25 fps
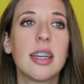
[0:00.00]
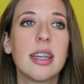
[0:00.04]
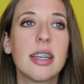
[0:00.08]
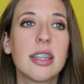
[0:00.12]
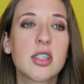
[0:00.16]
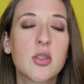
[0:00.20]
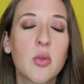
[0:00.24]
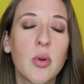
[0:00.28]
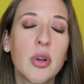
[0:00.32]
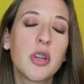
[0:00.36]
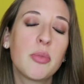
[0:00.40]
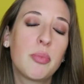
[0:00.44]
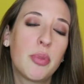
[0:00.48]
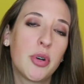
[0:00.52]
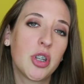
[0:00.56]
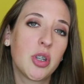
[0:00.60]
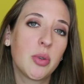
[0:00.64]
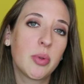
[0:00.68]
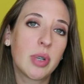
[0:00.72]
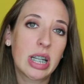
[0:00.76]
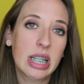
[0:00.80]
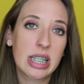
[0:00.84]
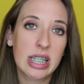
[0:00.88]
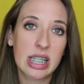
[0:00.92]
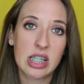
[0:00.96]
is going to put you
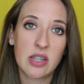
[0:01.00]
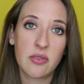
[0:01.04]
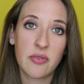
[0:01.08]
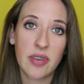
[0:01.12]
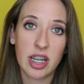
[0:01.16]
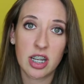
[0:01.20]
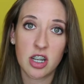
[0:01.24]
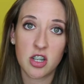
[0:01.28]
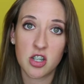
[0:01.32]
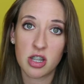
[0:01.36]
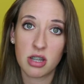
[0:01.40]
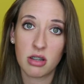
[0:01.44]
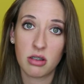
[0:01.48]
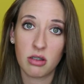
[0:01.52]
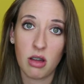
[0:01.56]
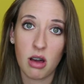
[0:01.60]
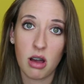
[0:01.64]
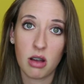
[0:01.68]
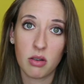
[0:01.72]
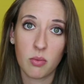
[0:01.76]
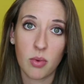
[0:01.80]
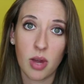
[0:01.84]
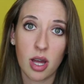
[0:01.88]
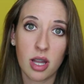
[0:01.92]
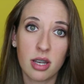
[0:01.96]
at a disadvantage in the
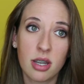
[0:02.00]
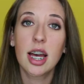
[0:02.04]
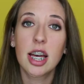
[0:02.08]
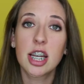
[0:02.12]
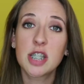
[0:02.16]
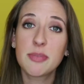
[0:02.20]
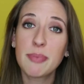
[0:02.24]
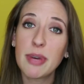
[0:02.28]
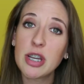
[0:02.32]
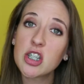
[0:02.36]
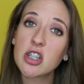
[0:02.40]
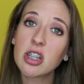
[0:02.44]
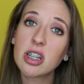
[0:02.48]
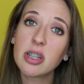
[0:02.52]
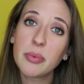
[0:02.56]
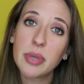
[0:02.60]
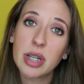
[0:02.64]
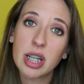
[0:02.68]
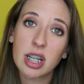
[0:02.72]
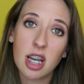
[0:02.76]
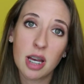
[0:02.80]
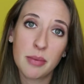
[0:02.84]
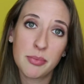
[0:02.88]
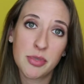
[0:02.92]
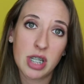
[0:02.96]
long run. Especially when
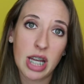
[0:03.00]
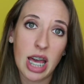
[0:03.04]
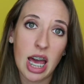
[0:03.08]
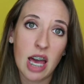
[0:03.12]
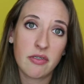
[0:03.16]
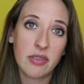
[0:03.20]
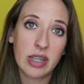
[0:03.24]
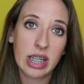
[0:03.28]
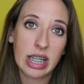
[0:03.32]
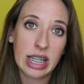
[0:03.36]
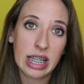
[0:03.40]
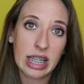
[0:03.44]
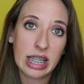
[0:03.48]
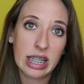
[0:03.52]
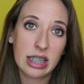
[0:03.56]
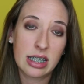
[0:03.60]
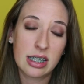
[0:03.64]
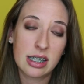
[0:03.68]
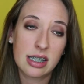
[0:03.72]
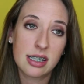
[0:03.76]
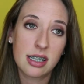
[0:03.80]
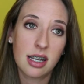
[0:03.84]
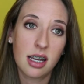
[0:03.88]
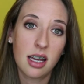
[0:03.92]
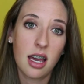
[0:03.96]
it comes to having
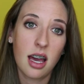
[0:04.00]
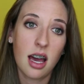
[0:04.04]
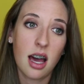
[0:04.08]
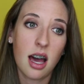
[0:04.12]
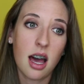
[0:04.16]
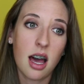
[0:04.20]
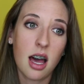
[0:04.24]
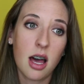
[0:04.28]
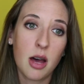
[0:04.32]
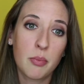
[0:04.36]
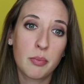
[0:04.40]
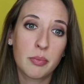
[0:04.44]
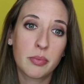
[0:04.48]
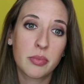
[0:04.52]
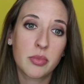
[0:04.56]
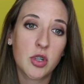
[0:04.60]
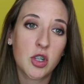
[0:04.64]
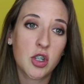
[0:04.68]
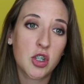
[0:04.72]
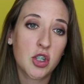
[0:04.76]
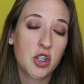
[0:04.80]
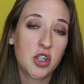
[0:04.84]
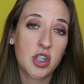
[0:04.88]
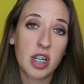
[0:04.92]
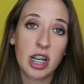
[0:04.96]
kids.
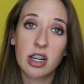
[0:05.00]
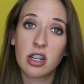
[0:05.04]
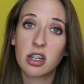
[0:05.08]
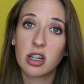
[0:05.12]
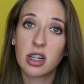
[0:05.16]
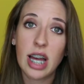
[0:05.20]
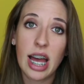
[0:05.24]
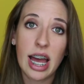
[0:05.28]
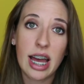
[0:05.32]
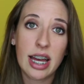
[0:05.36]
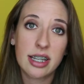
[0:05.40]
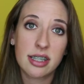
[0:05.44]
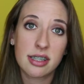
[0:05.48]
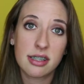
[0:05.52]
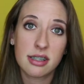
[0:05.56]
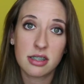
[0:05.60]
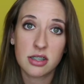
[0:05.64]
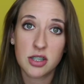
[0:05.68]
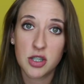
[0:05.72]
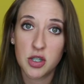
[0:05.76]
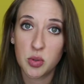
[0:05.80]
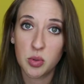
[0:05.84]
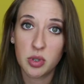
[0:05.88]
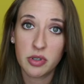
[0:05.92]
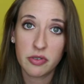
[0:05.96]
Sheryl has
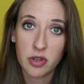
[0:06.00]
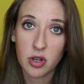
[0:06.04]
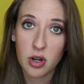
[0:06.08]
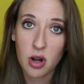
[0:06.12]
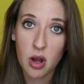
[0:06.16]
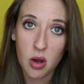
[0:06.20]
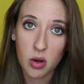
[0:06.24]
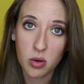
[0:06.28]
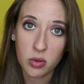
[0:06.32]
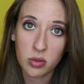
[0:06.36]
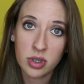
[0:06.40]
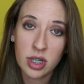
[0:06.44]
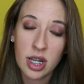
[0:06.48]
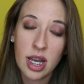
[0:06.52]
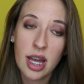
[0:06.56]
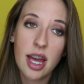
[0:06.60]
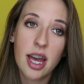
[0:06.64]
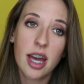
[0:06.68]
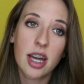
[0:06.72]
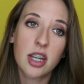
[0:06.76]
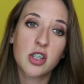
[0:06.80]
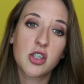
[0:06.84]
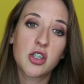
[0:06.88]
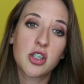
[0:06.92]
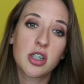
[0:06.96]
2 of her own,
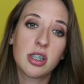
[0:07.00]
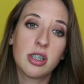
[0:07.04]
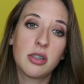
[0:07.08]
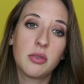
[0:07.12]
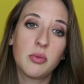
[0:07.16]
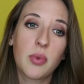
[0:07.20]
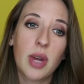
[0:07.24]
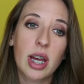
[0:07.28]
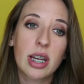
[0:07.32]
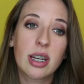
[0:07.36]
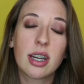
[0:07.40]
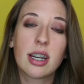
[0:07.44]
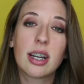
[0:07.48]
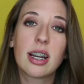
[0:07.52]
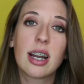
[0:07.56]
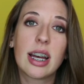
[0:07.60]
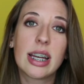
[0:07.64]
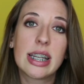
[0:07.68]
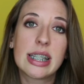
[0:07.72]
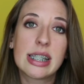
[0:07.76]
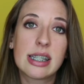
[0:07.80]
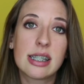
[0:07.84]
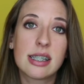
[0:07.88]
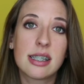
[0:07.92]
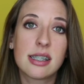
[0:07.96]
and she
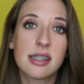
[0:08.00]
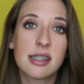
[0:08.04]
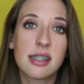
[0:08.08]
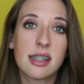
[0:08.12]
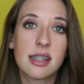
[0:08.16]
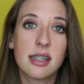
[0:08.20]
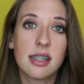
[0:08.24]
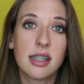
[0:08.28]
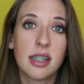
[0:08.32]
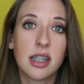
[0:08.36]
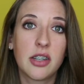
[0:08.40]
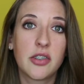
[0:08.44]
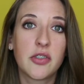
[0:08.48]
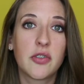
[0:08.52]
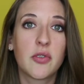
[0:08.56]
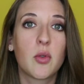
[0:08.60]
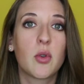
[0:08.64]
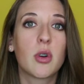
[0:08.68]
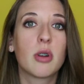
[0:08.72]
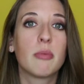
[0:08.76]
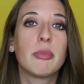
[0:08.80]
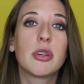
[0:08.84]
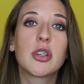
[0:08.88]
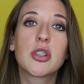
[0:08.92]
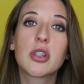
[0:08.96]
recognizes the need
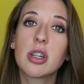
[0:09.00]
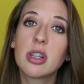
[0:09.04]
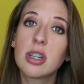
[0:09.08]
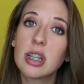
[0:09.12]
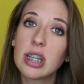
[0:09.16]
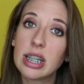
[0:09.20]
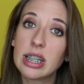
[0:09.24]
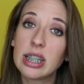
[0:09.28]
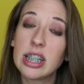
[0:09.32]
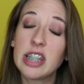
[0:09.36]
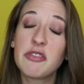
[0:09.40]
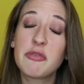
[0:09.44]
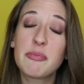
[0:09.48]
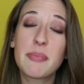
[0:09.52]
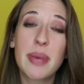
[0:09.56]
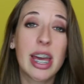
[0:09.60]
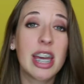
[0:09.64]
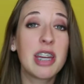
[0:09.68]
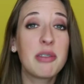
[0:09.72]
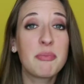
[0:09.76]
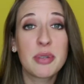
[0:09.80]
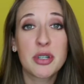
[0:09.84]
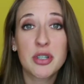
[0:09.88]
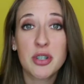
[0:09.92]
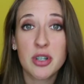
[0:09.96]
for maternity leave,
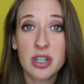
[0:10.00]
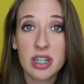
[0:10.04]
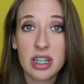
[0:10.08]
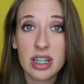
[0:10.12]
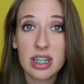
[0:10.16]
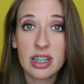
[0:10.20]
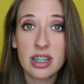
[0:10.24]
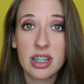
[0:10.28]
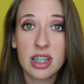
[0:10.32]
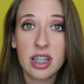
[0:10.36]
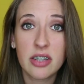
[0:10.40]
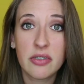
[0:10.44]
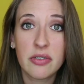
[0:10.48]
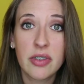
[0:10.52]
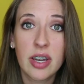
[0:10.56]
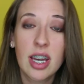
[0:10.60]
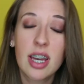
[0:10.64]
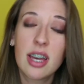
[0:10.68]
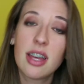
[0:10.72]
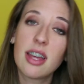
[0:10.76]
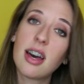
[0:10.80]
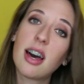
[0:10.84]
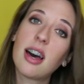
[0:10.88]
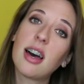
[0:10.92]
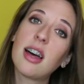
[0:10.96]
paid maternity leave,
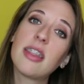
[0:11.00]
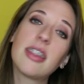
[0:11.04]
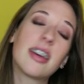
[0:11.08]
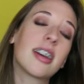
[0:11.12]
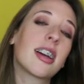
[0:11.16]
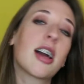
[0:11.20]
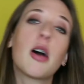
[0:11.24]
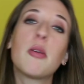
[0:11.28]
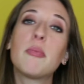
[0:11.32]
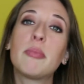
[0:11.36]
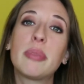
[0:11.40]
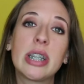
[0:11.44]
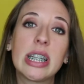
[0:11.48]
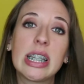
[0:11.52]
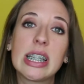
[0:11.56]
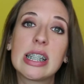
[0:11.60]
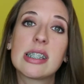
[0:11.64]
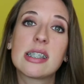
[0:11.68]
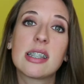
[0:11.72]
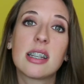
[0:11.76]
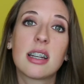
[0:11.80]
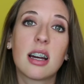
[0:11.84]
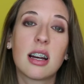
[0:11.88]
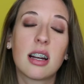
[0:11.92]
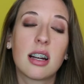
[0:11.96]
that
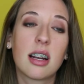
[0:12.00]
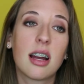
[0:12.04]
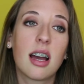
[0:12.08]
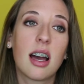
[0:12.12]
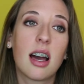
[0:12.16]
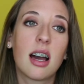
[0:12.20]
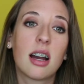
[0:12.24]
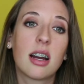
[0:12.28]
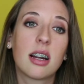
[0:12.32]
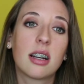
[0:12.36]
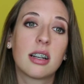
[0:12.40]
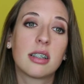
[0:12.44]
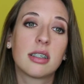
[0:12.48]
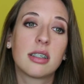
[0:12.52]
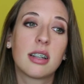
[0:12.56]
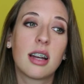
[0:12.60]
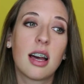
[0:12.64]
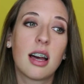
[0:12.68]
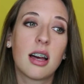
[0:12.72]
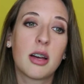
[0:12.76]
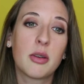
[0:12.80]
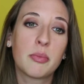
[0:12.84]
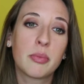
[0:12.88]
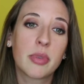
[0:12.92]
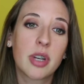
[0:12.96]
companies and our
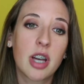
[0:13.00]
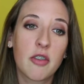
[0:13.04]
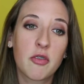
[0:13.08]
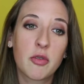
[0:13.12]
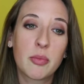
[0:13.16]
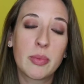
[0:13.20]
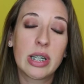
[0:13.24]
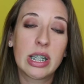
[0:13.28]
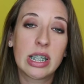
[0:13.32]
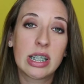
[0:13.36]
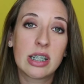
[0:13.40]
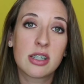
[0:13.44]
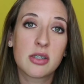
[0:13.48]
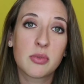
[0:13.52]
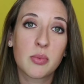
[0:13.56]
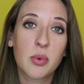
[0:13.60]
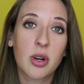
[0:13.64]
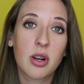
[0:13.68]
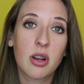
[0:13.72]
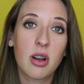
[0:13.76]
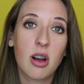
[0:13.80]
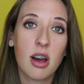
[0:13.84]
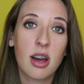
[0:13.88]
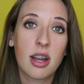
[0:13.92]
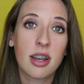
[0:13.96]
government needs to
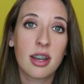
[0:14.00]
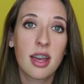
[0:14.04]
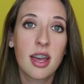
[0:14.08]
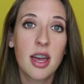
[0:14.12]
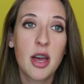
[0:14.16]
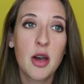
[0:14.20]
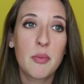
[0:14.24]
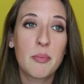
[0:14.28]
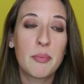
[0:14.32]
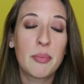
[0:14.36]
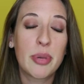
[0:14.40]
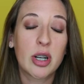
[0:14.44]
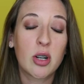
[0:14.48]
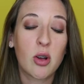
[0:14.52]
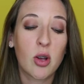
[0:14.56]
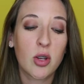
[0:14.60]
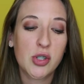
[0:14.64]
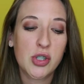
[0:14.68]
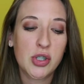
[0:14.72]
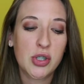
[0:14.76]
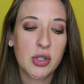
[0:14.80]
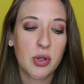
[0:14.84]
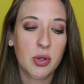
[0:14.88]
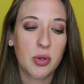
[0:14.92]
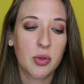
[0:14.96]
work on, but
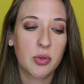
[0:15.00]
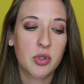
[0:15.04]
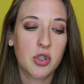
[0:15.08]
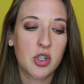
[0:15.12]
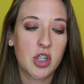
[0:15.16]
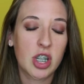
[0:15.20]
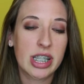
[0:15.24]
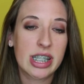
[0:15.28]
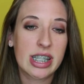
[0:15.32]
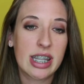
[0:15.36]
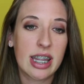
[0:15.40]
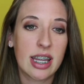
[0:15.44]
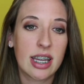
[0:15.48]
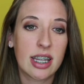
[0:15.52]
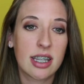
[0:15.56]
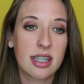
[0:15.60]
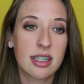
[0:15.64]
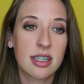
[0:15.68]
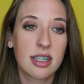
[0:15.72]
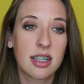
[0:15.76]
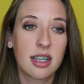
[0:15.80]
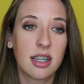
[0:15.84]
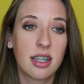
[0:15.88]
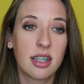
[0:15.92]
also just that